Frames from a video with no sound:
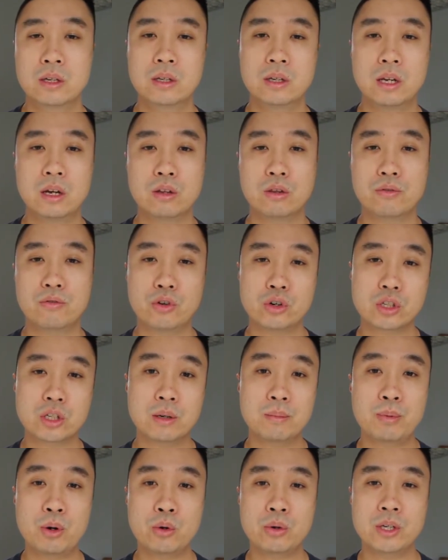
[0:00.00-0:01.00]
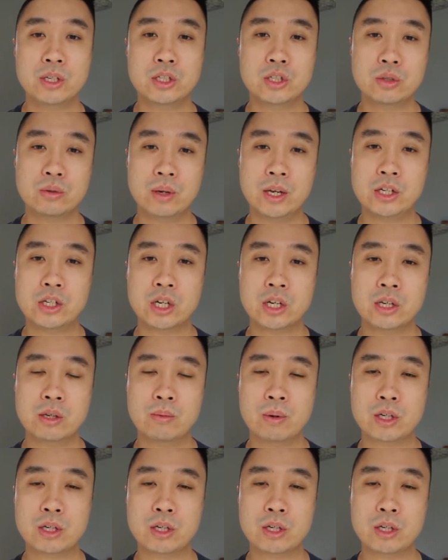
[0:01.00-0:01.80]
Now, the first component to HID